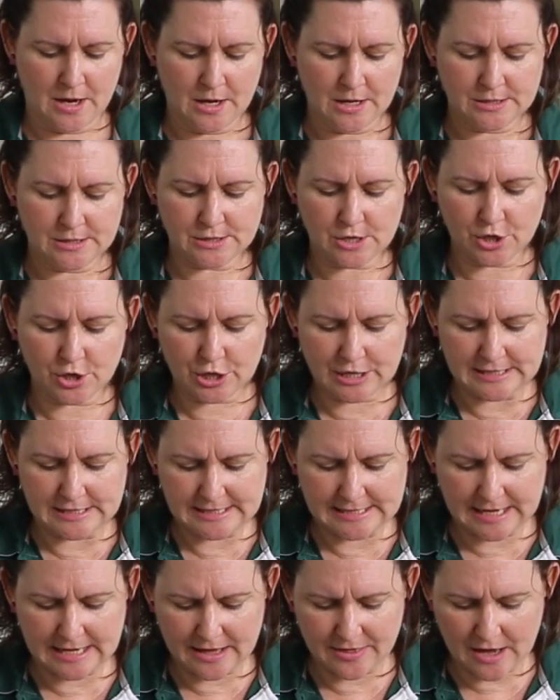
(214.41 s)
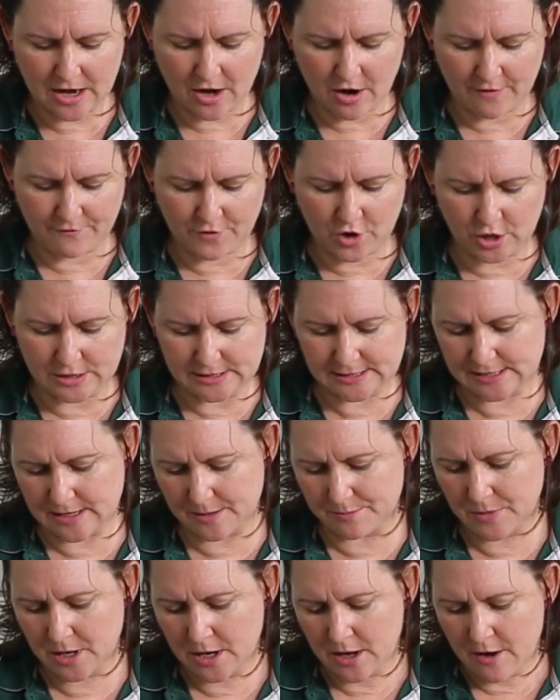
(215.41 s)
So you can see there I've got
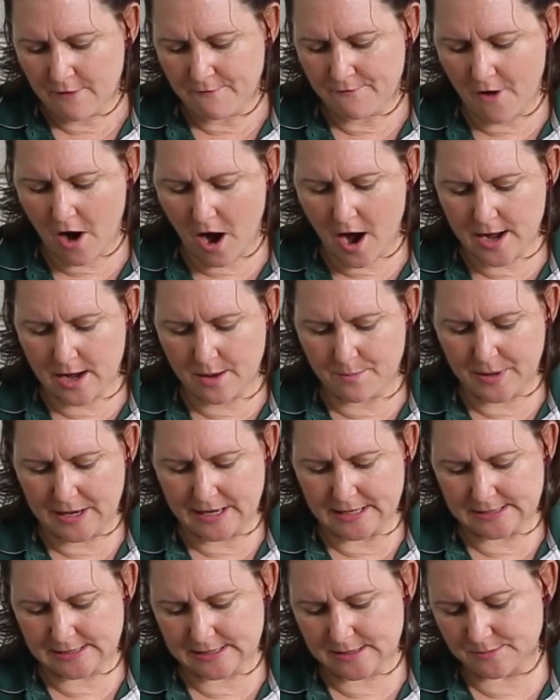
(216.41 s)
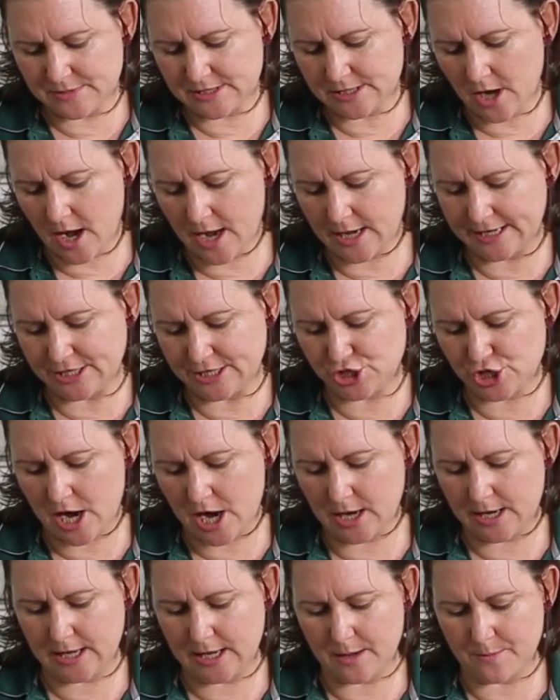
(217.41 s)
some finer bits, some slightly
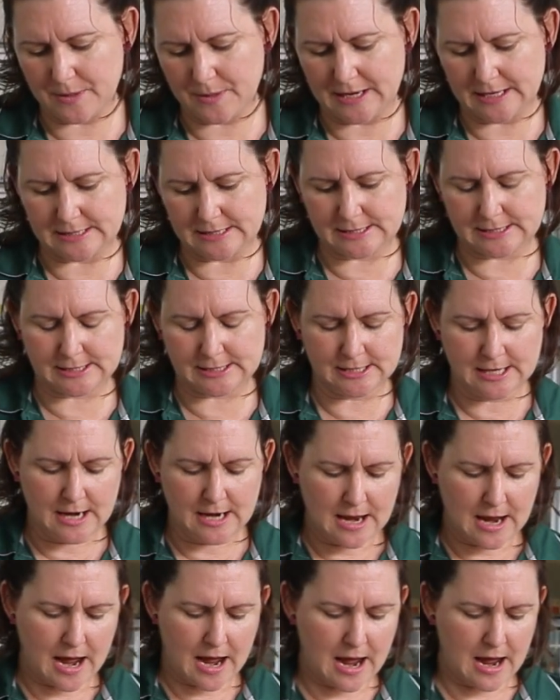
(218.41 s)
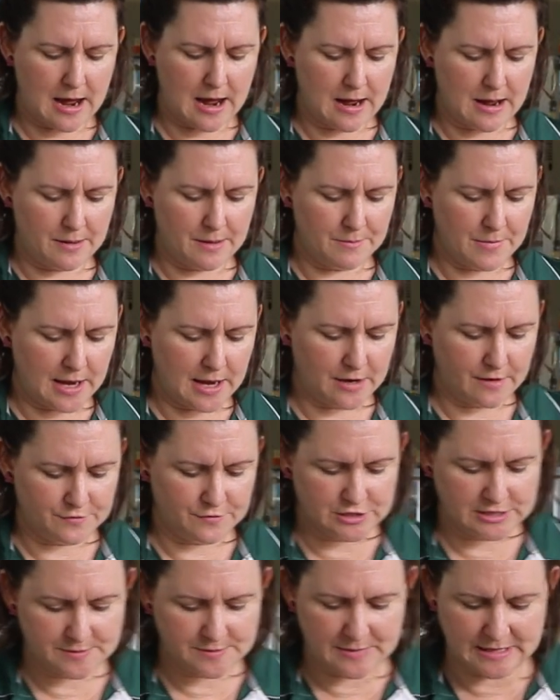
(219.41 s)
chunkier bits, and I've
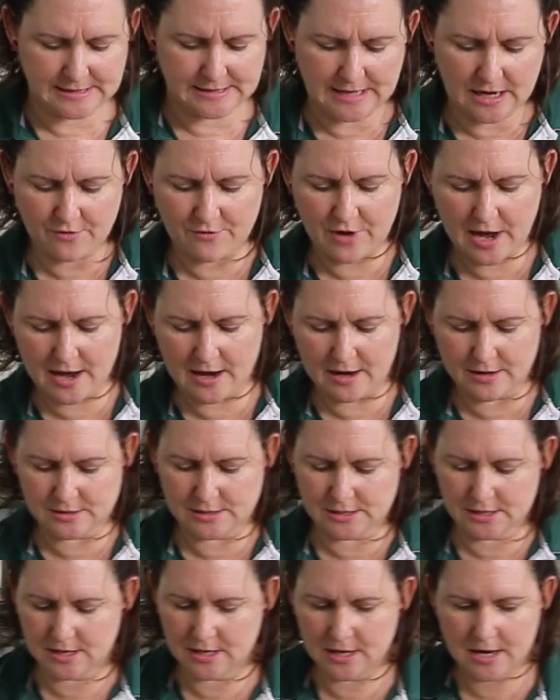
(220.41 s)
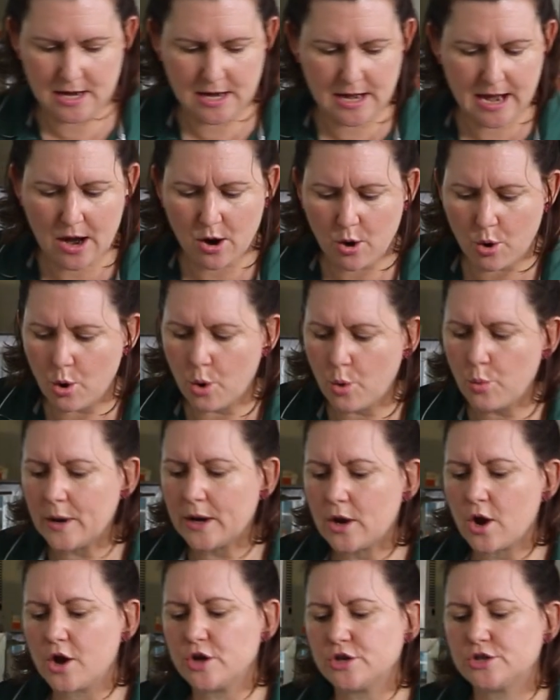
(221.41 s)
just mixed that around. Now all we're
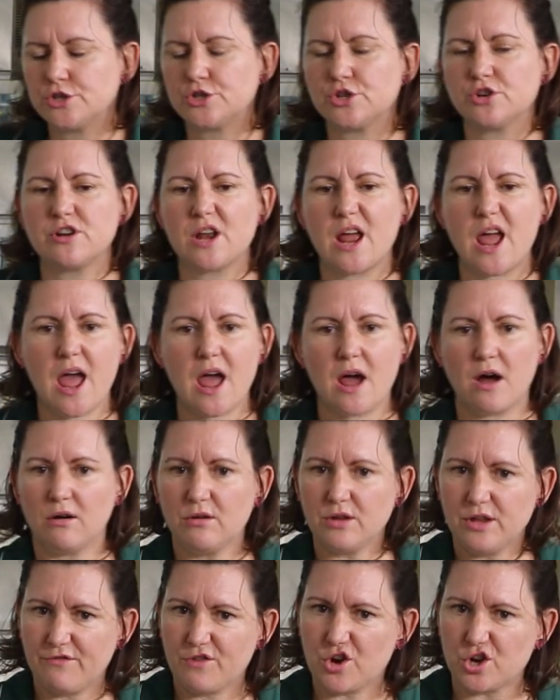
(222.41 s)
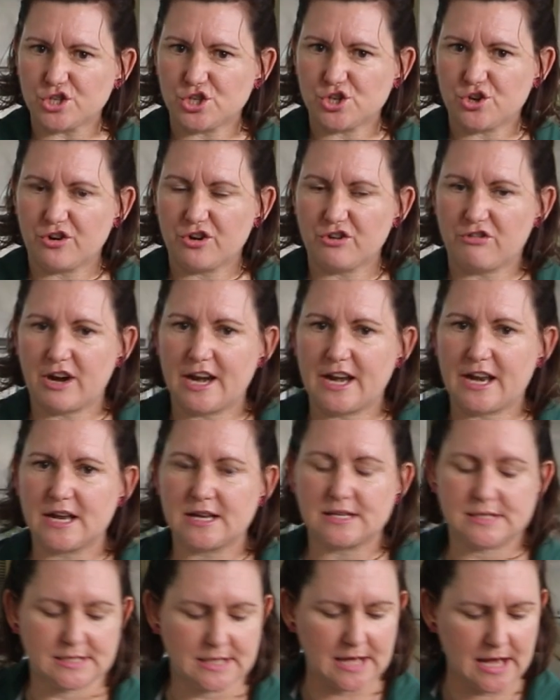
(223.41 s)
going to do now, you've got your
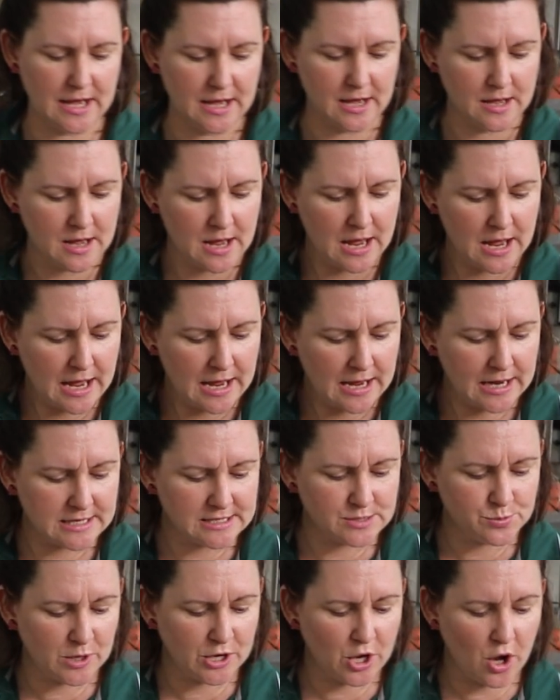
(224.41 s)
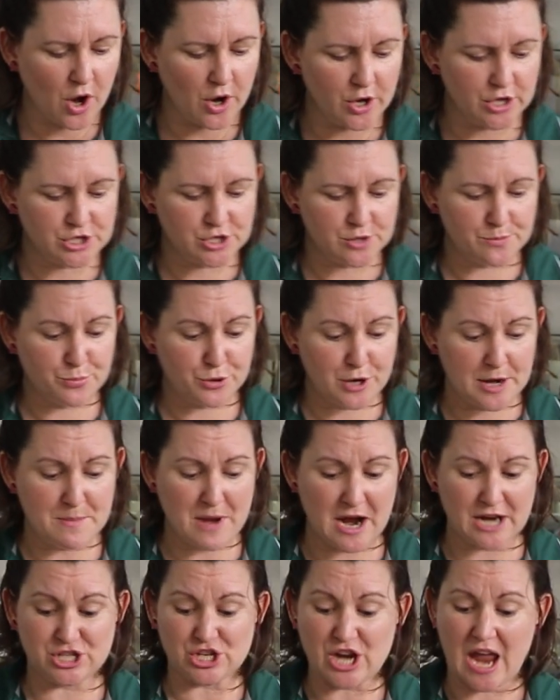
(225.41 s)
ingredients there, is we're going to pretty
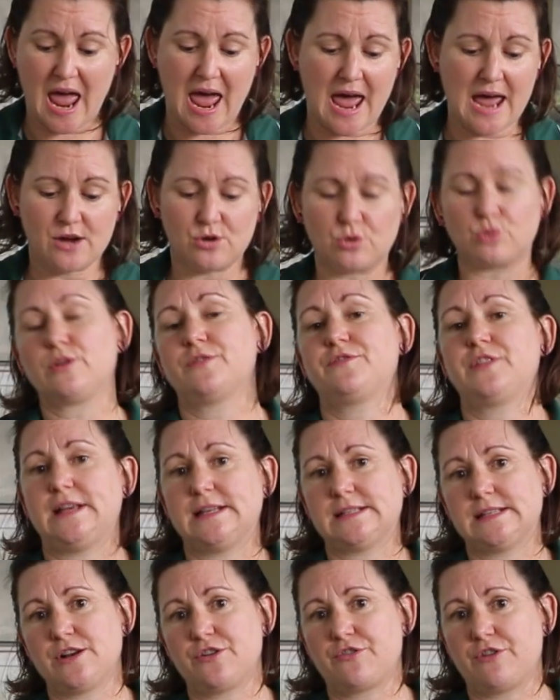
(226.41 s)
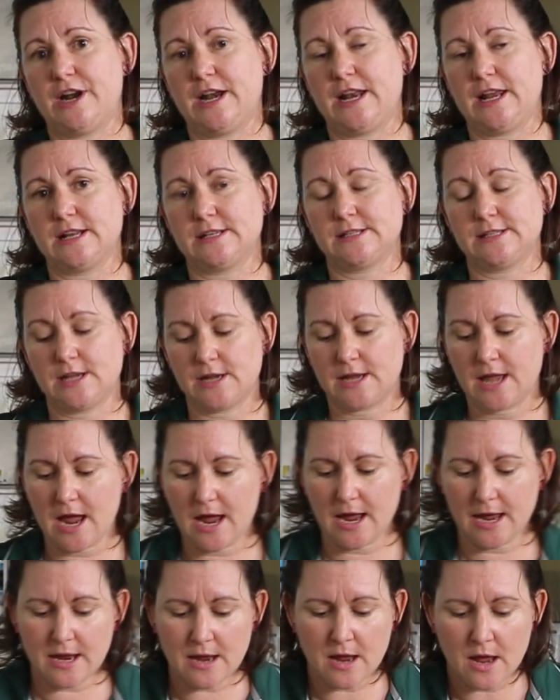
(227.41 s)
much add all of these ingredients,
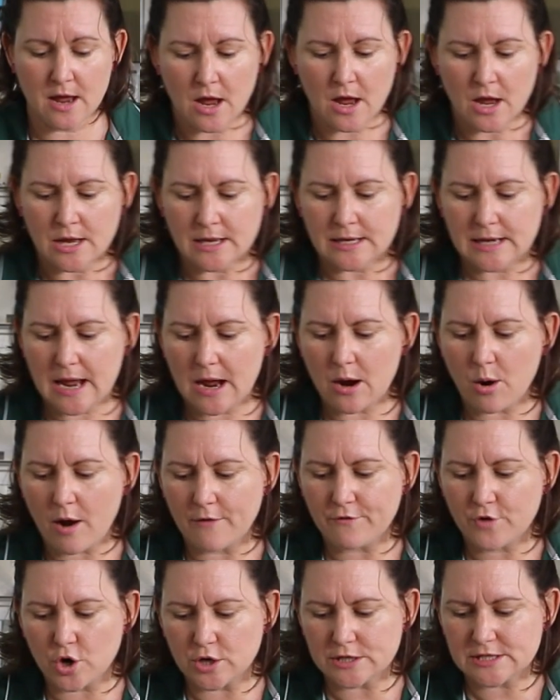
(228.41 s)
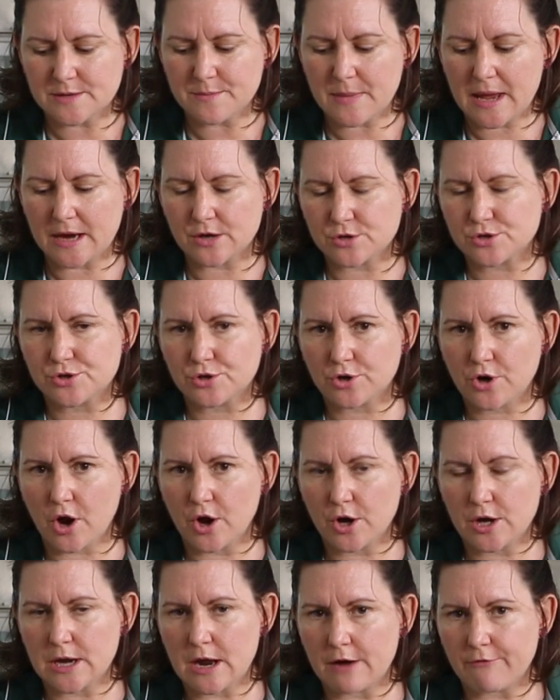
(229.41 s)
okay? Now I've got some extra
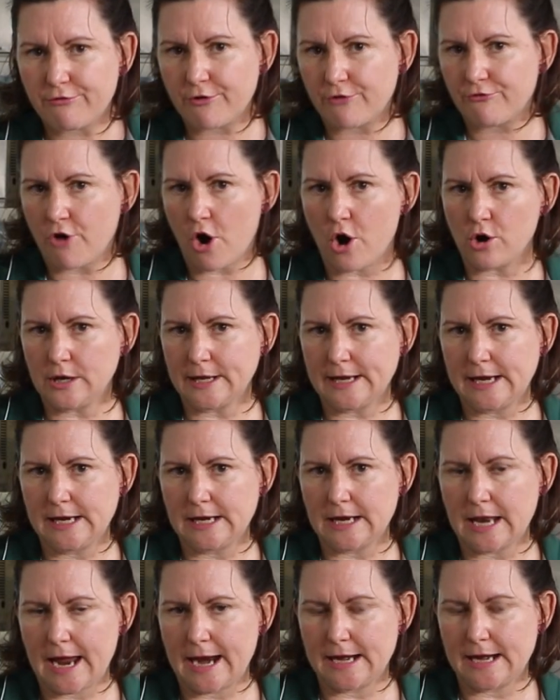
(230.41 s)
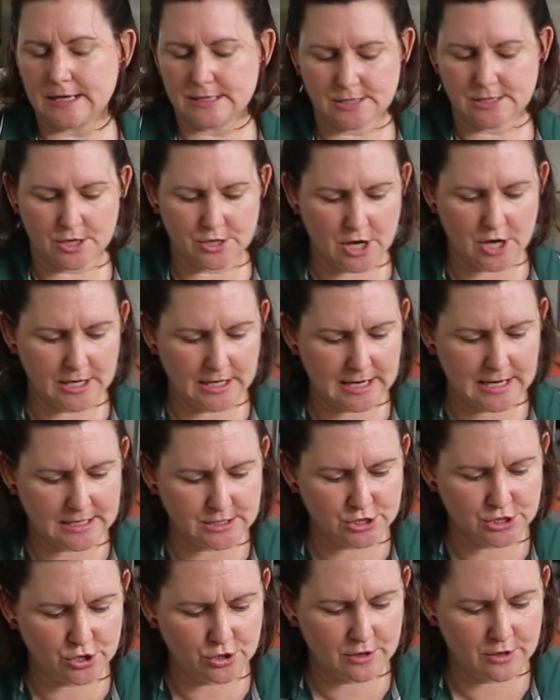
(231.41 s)
coconut for rolling in later, so don't
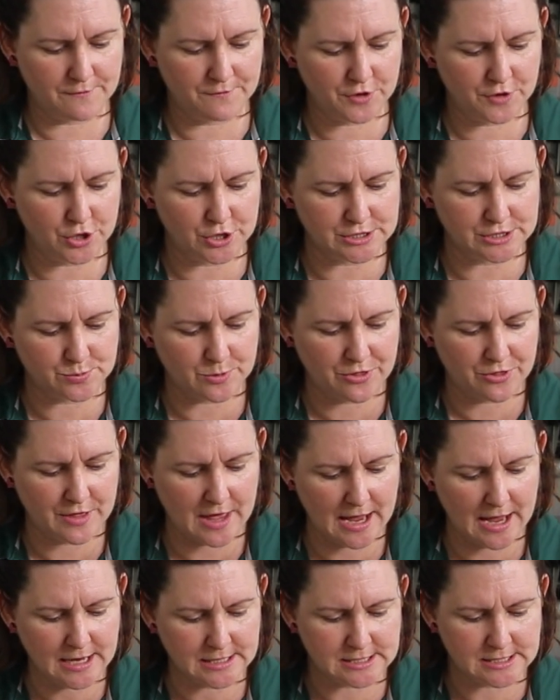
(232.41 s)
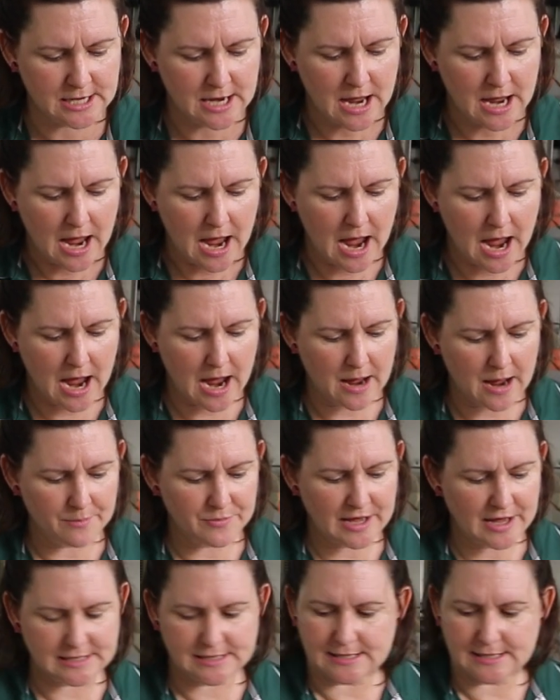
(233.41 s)
get too confused with that.
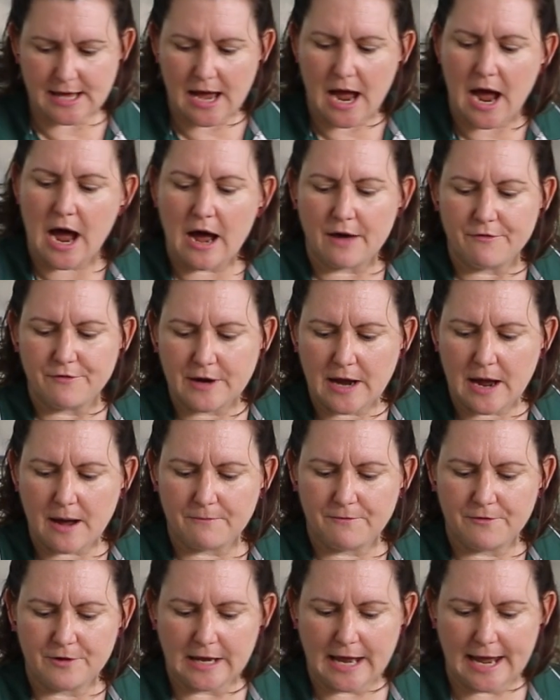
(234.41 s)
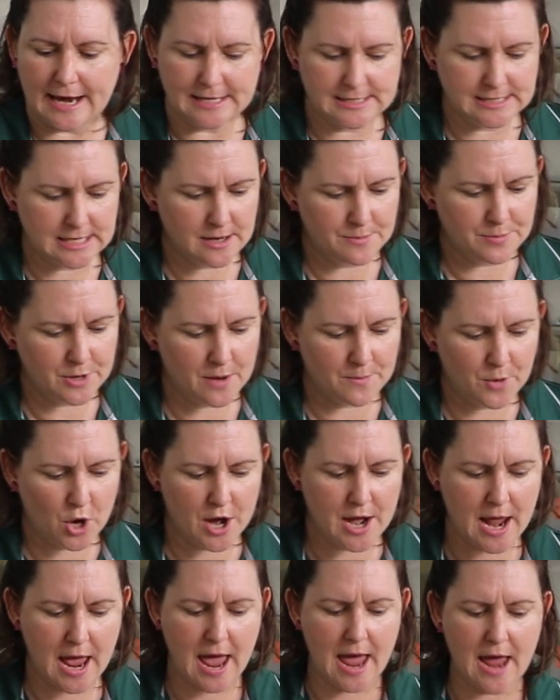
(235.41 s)
That's the half a cup for later, but I'm
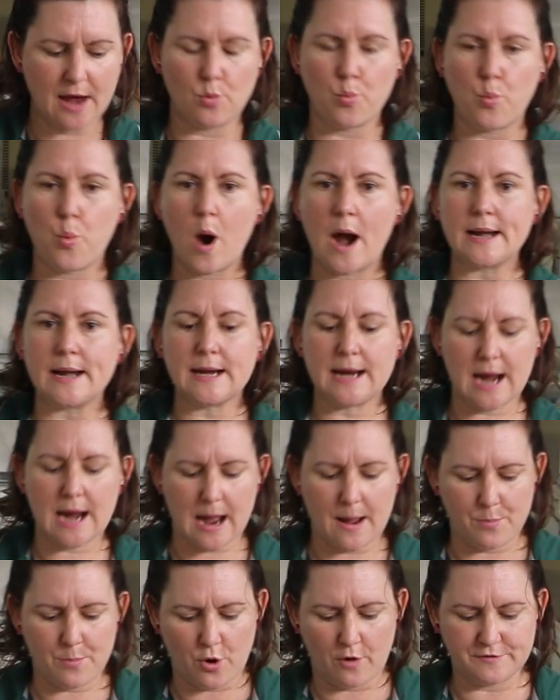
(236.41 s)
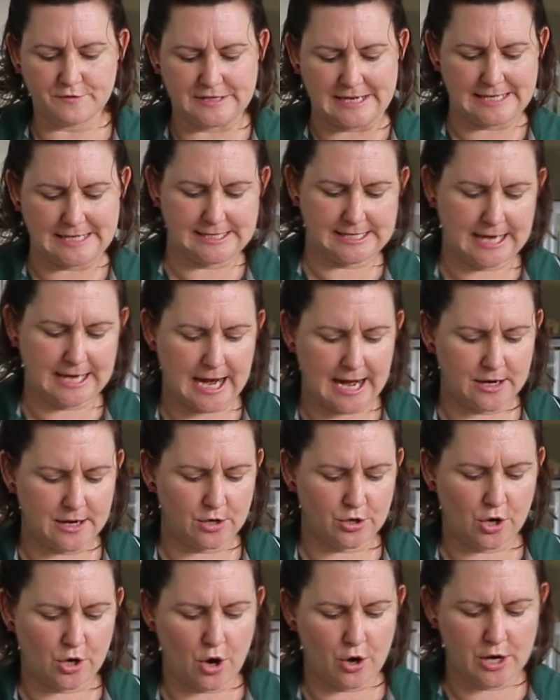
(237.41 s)
going to add 1 cup of
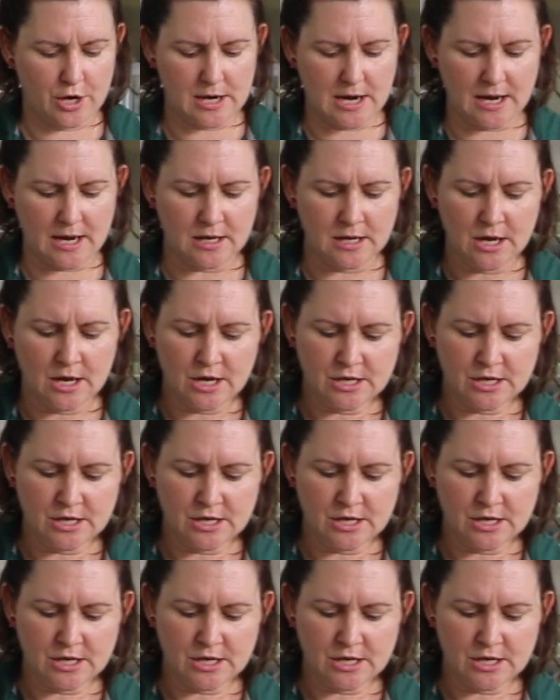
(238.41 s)
desiccated coconut.